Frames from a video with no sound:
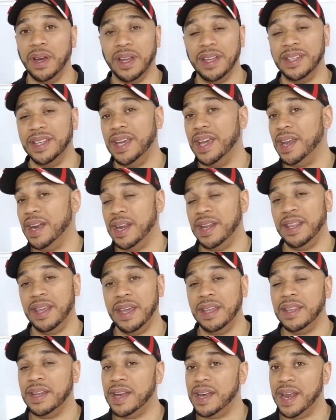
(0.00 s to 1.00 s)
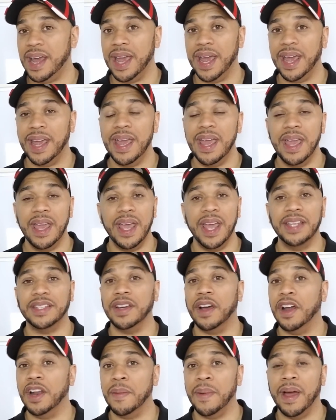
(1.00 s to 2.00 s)
Because again, at the end of the day, it's
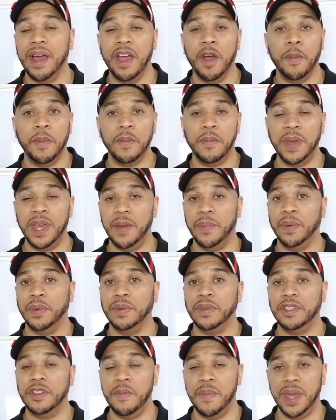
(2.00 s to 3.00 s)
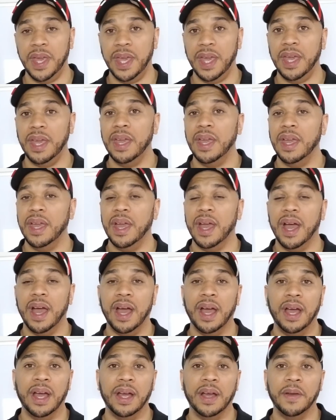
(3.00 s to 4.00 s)
all about helping people to be
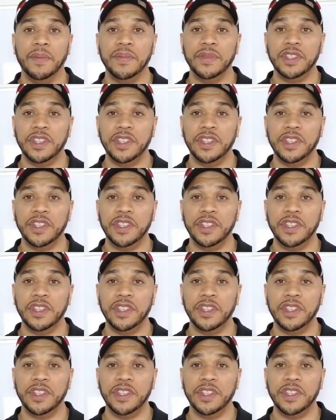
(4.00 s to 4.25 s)
uh,